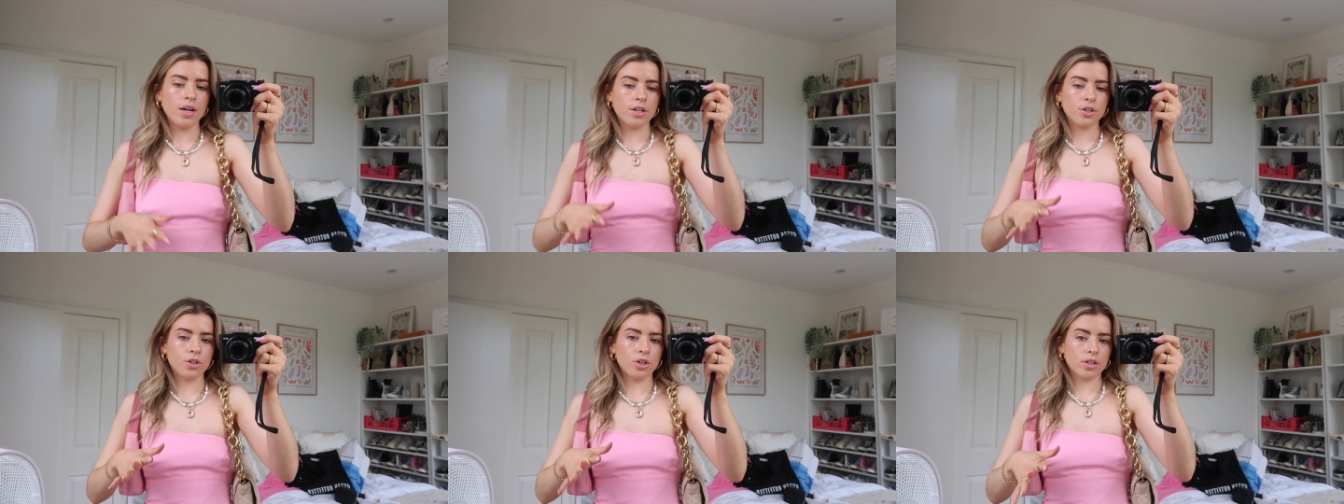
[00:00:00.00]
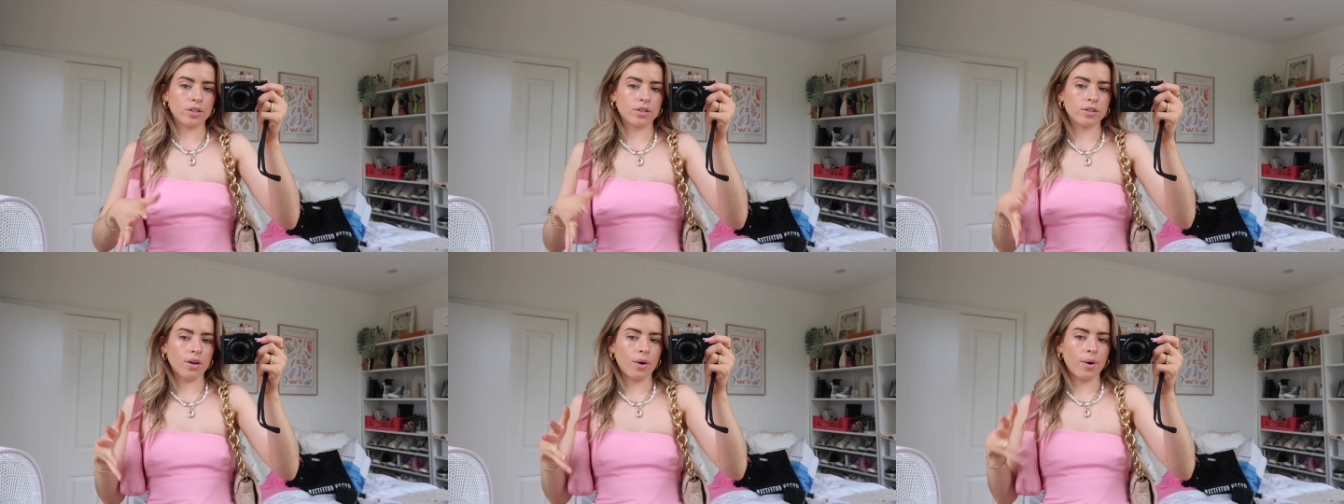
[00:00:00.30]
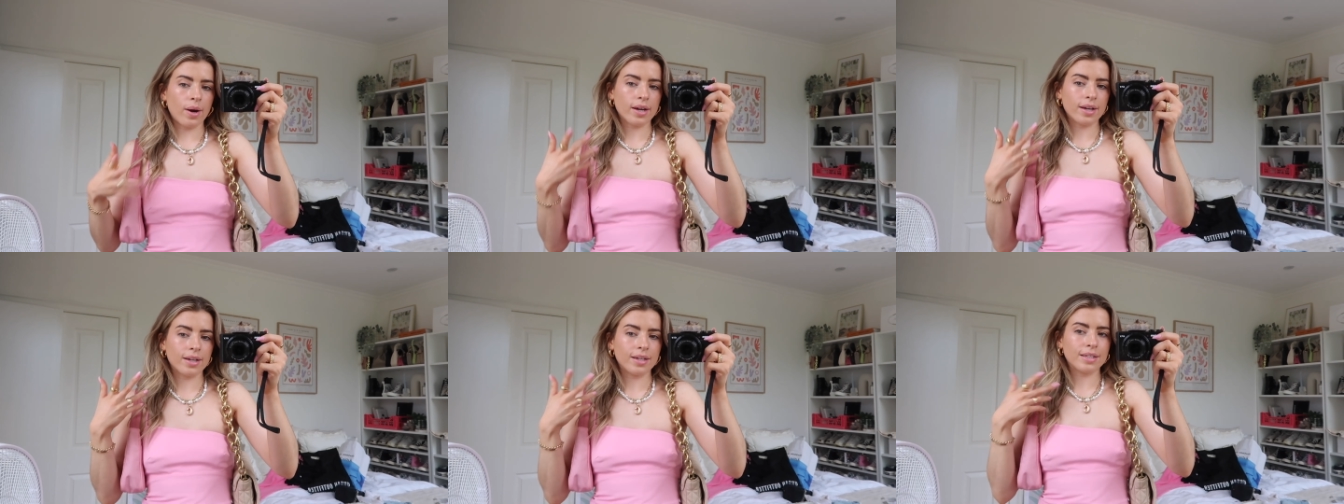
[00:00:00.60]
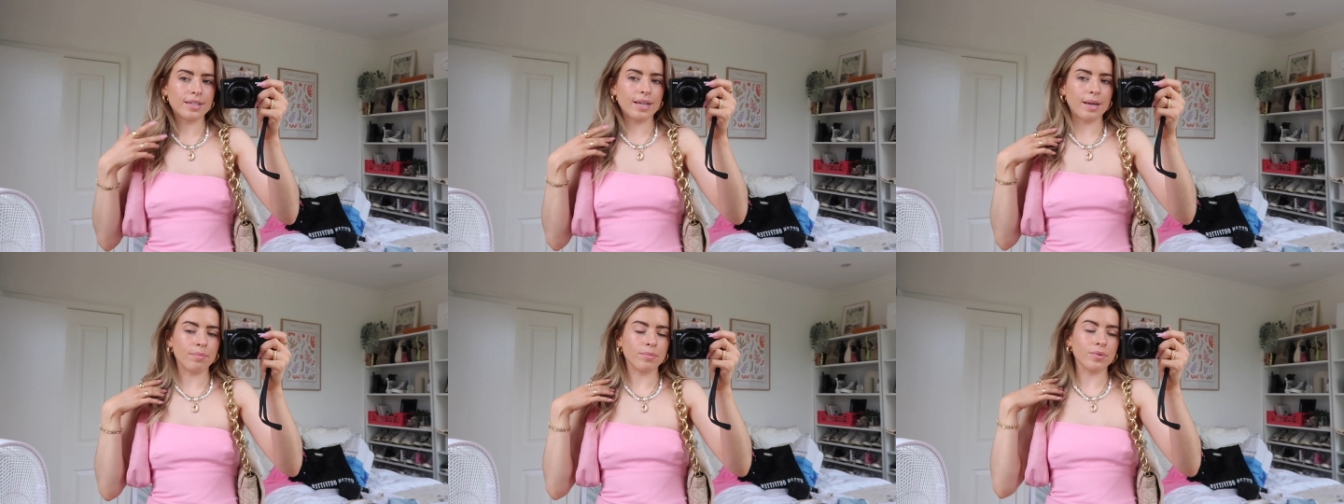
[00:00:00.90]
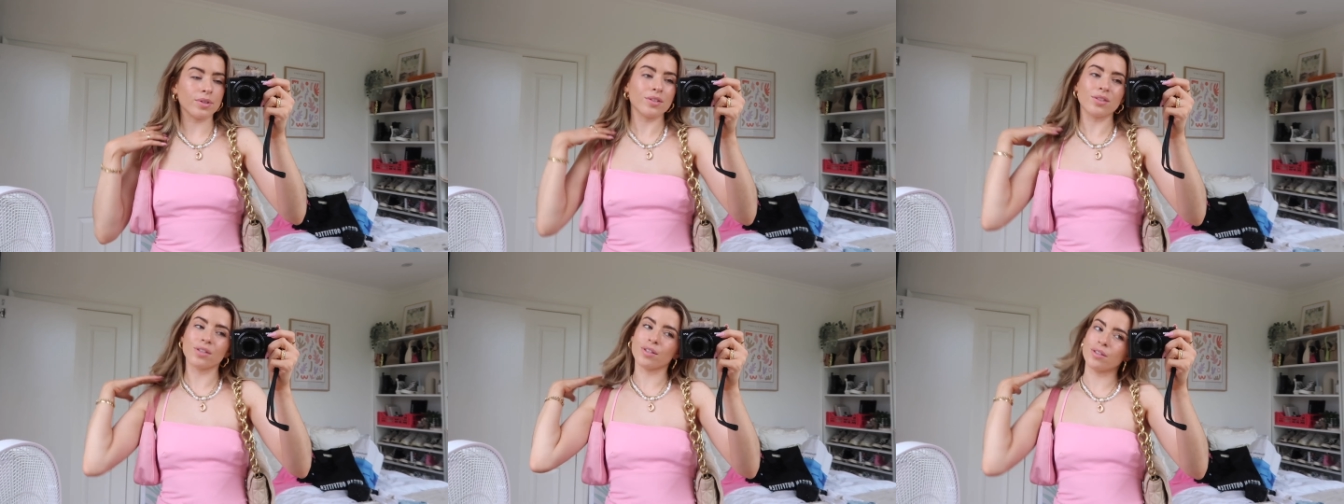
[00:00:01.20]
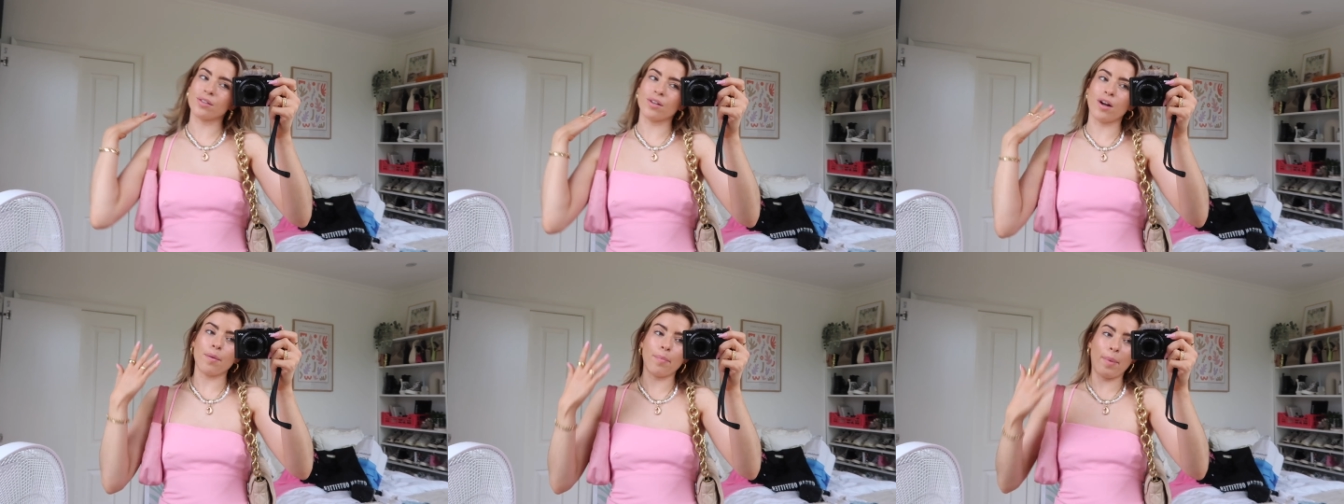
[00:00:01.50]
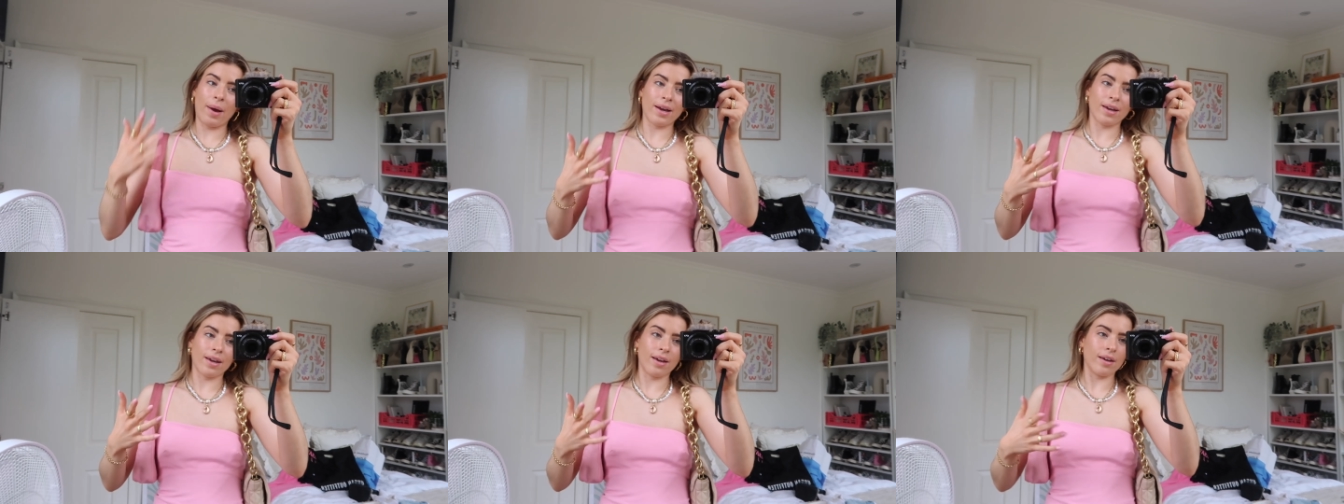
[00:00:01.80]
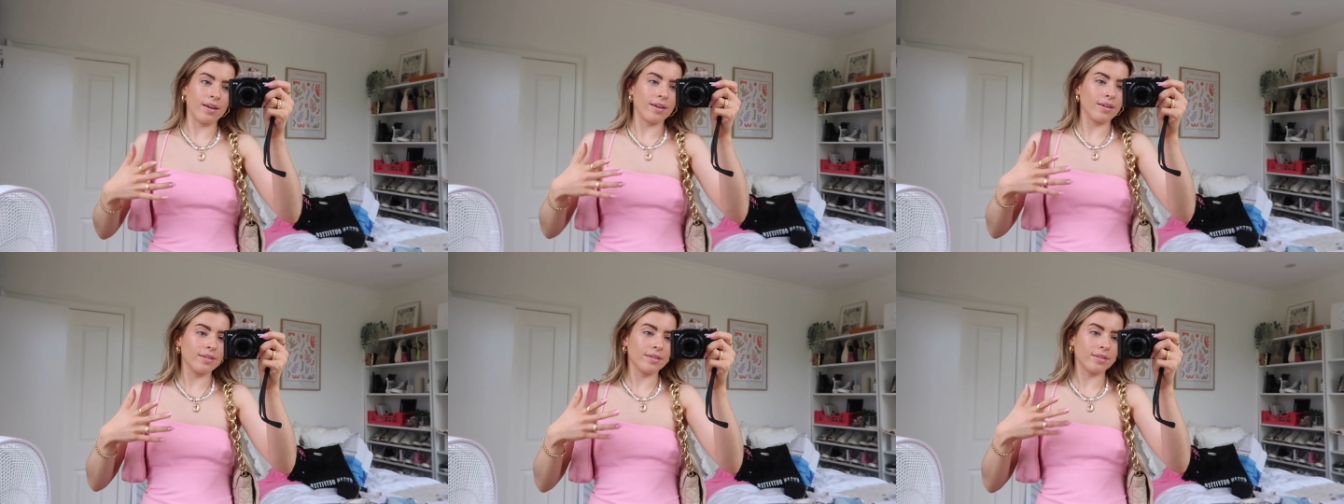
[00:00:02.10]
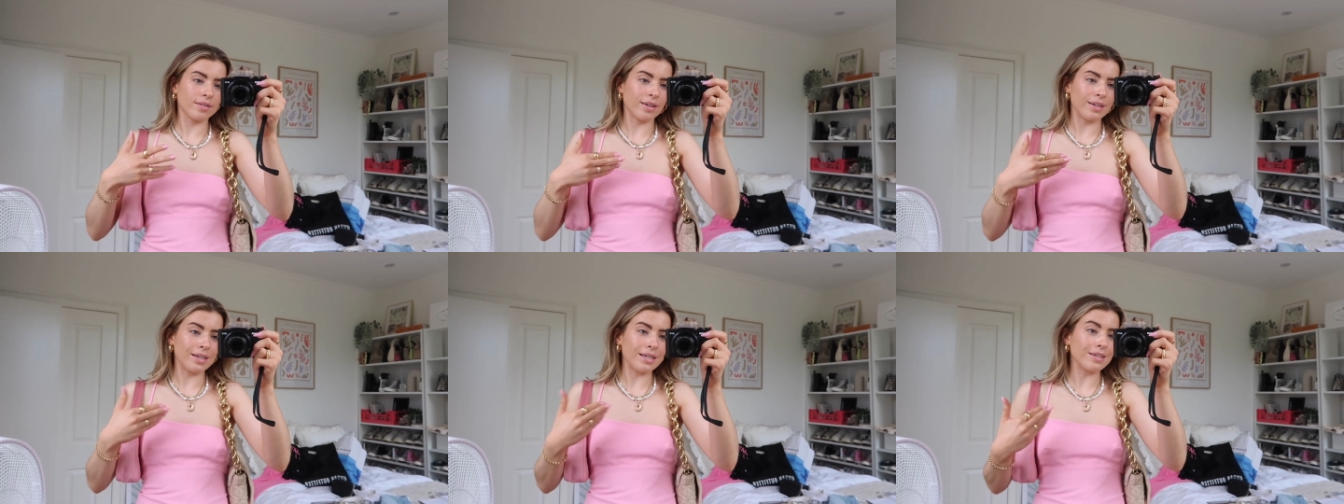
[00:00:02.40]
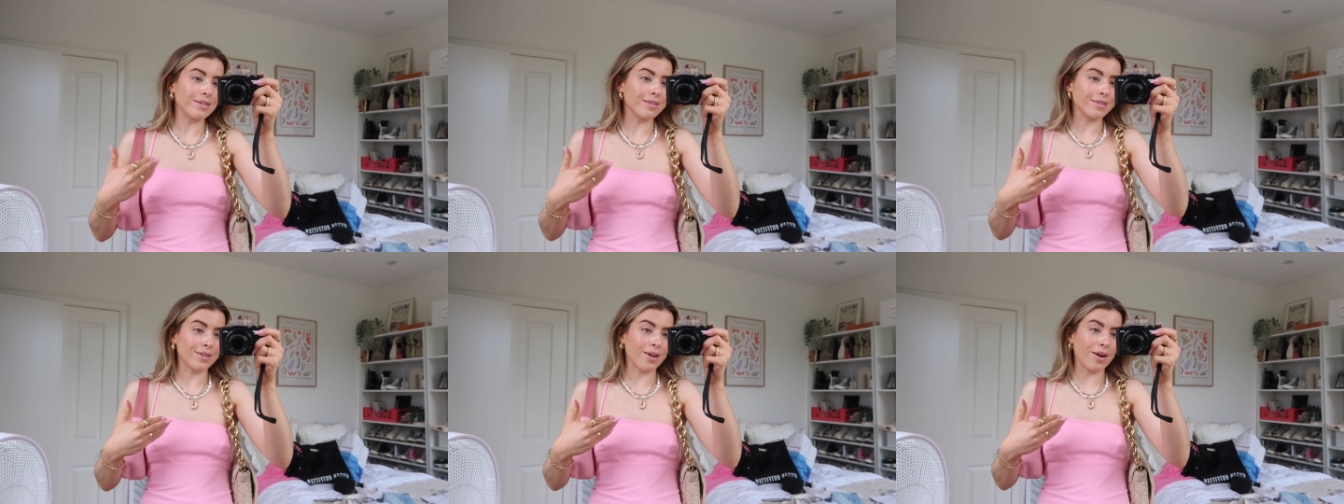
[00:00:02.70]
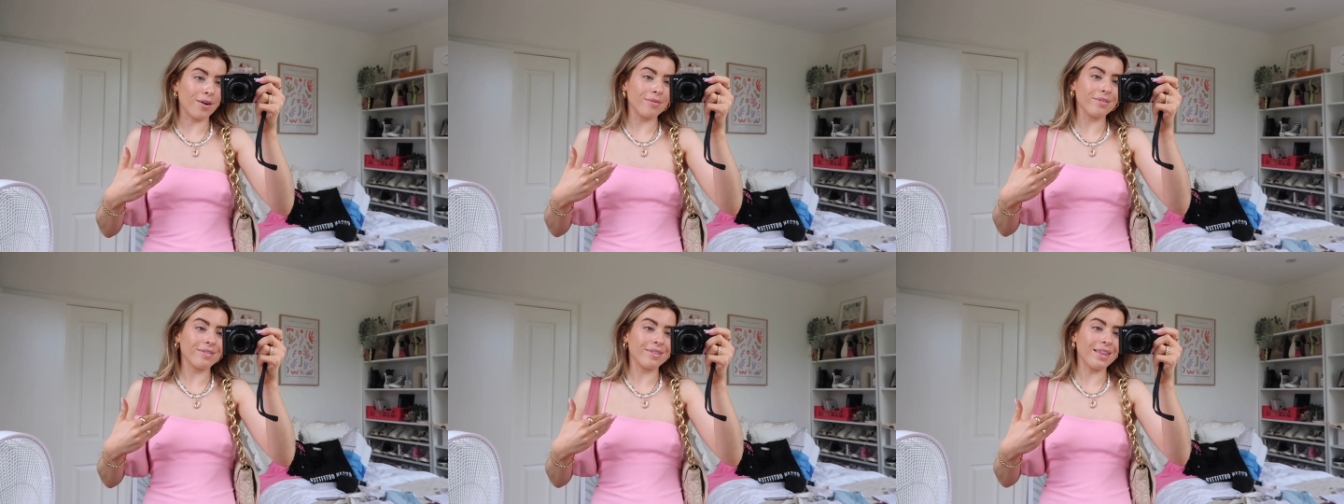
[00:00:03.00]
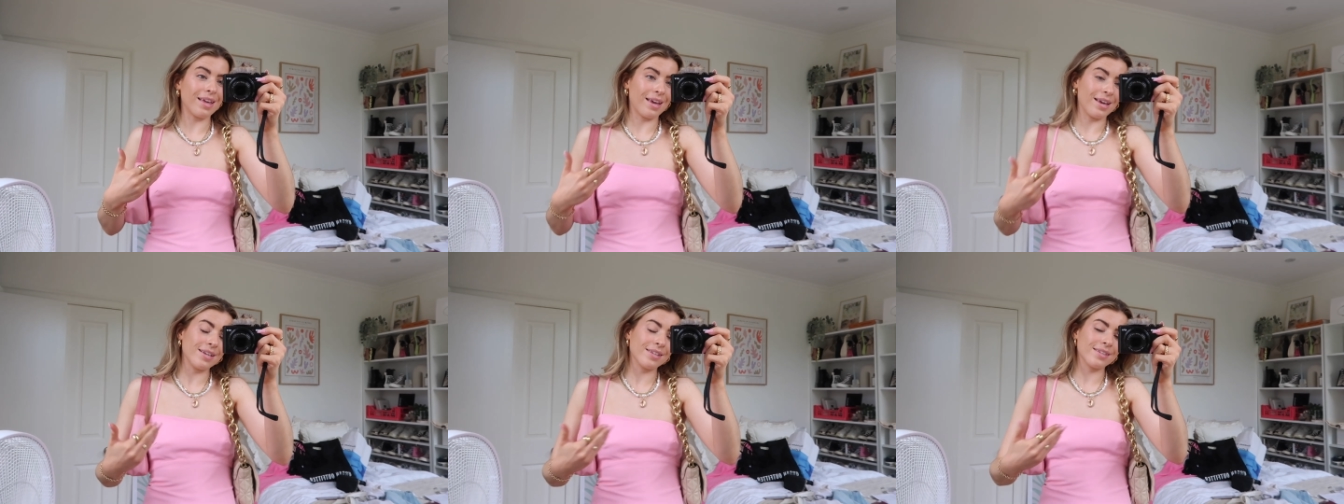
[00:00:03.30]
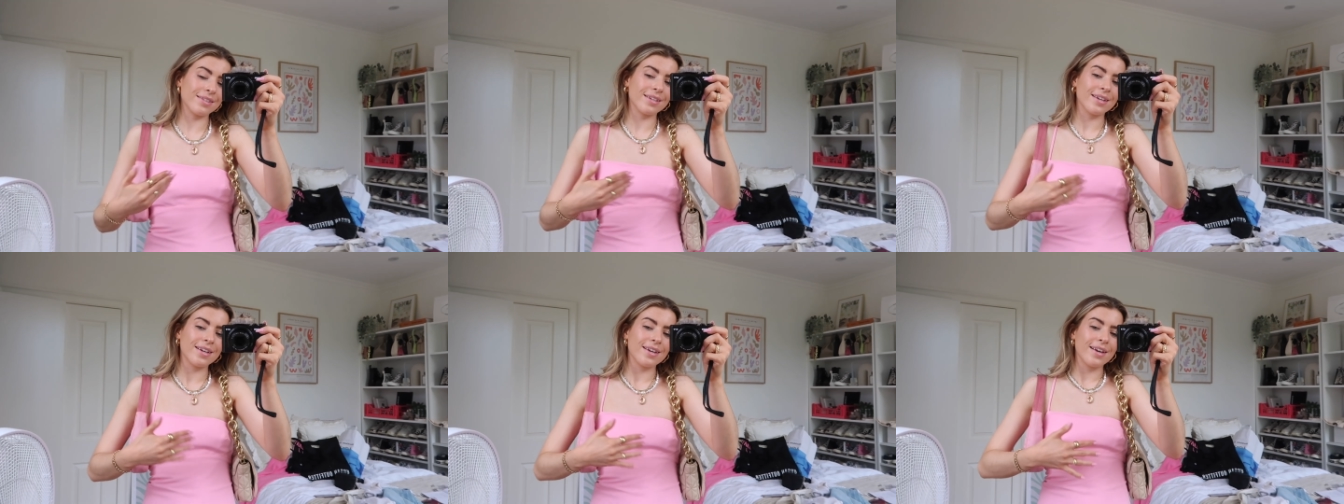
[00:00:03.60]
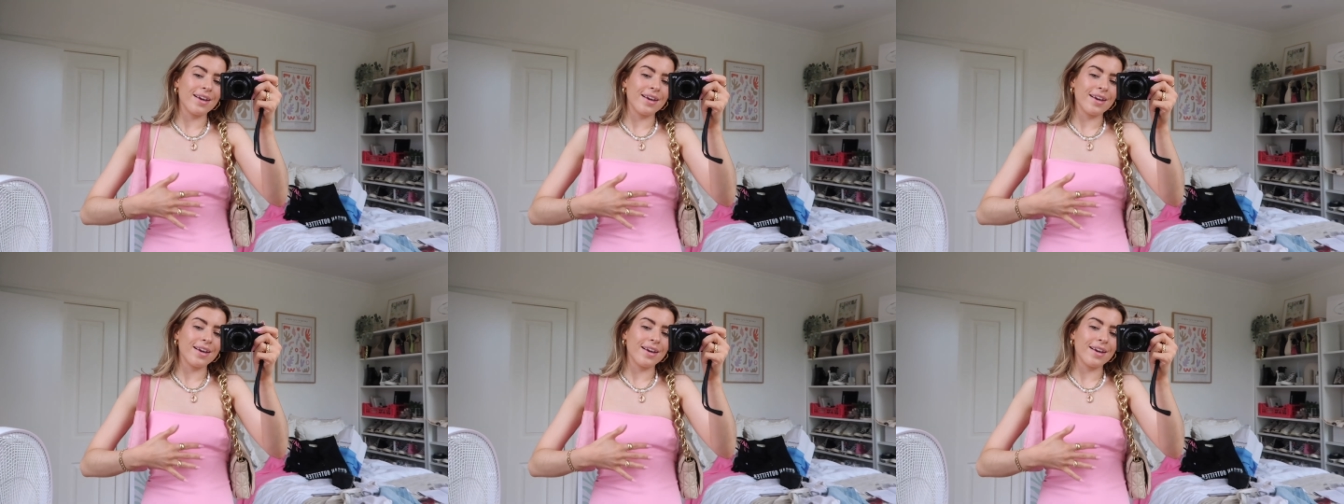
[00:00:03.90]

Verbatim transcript: just so I can attempt to start packing, because I need to start with this,